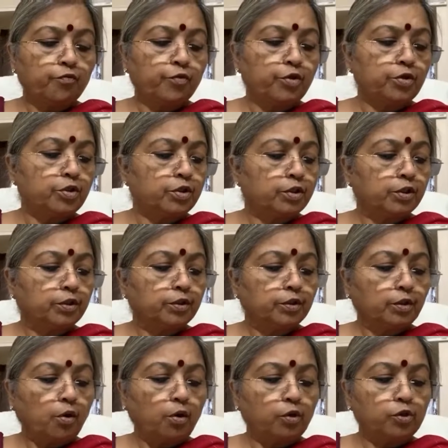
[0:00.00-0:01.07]
would
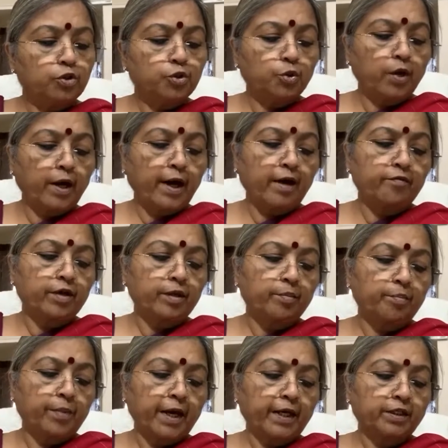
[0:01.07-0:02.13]
also have an
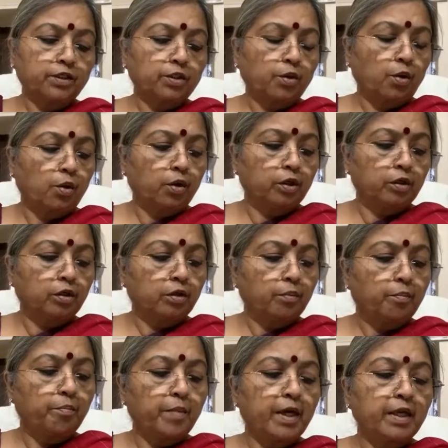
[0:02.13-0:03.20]
impact on
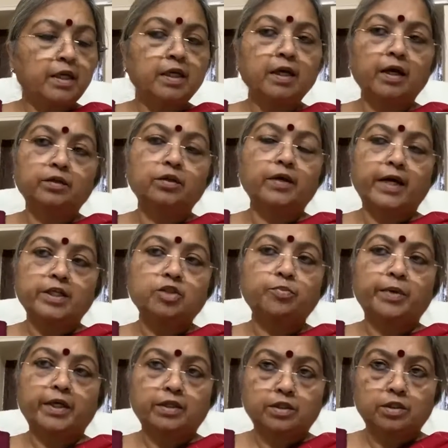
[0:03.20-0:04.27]
many other
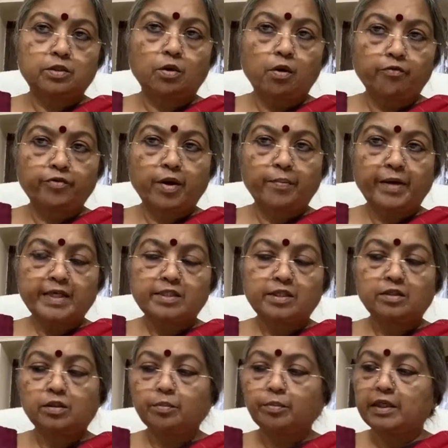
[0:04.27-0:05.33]
aspects of
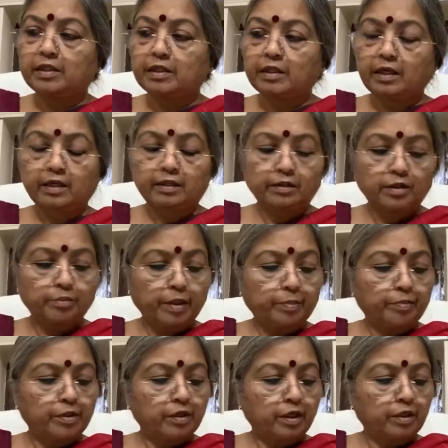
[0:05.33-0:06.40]
capacity building in the
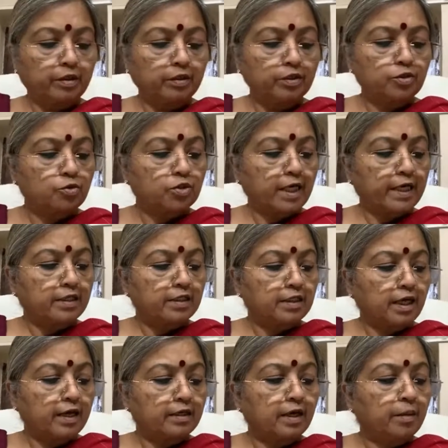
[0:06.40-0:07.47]
people in the
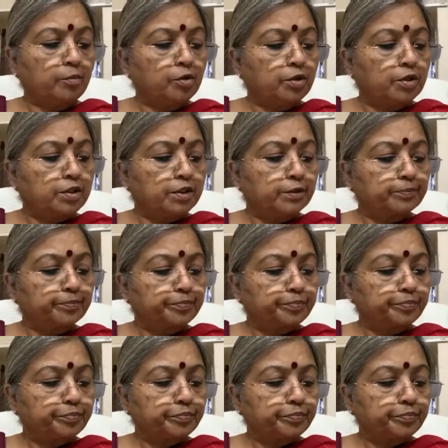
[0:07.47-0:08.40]
society and community.